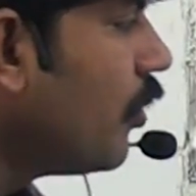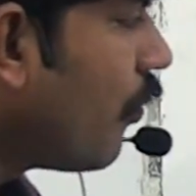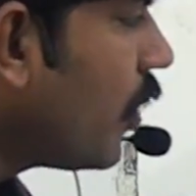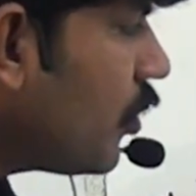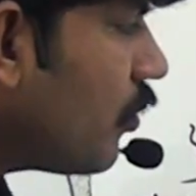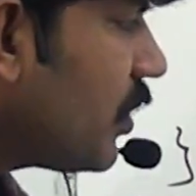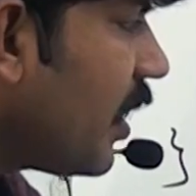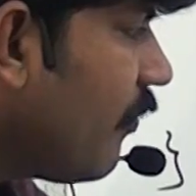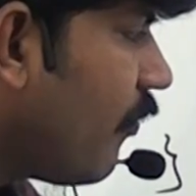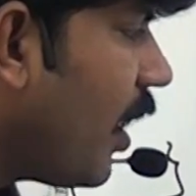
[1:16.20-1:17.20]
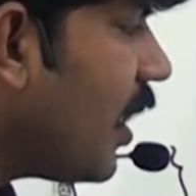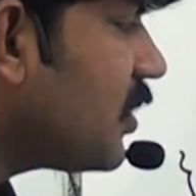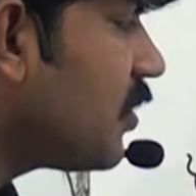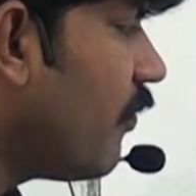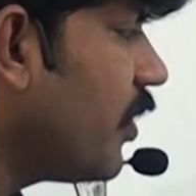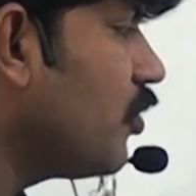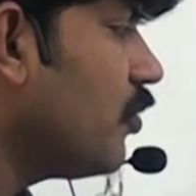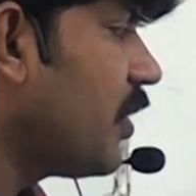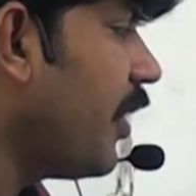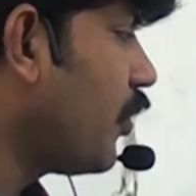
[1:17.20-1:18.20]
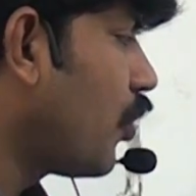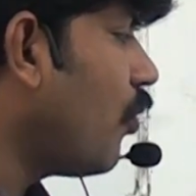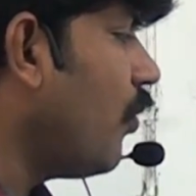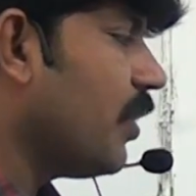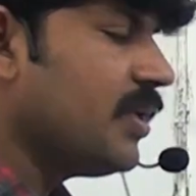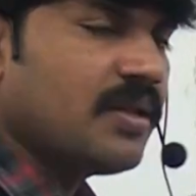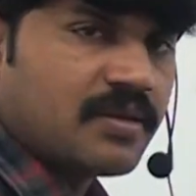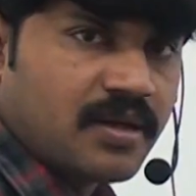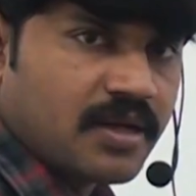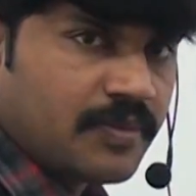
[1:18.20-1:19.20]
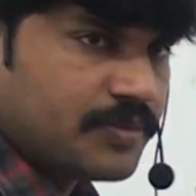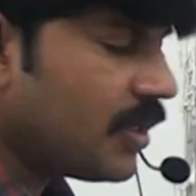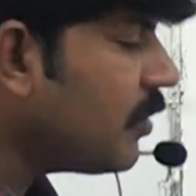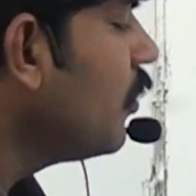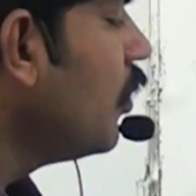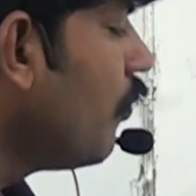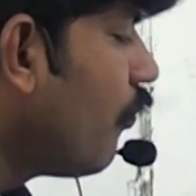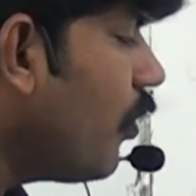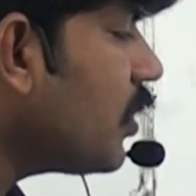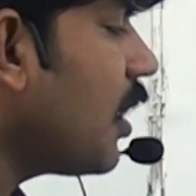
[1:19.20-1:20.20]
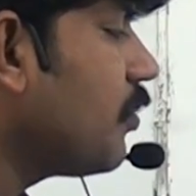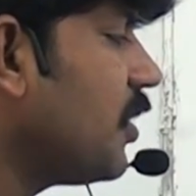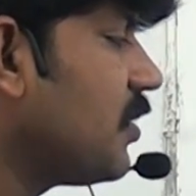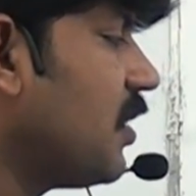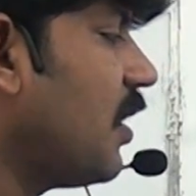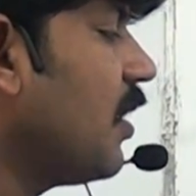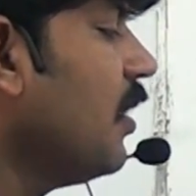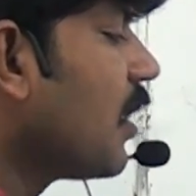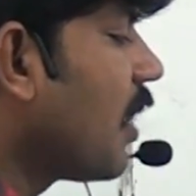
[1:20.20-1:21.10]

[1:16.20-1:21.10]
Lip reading: 123 false. 123 true is the third option. Fourth options are